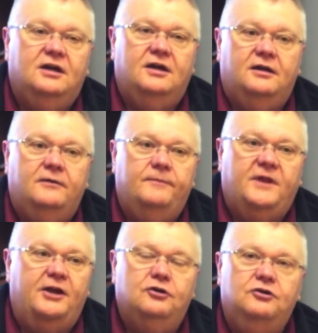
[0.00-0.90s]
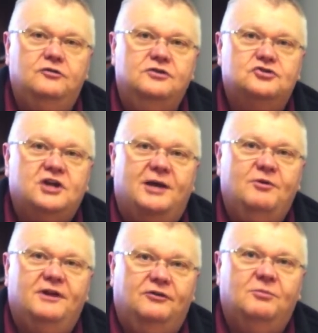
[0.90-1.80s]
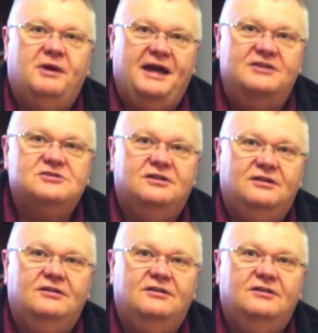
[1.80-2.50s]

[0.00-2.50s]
Um, I couldn't do this job without the past.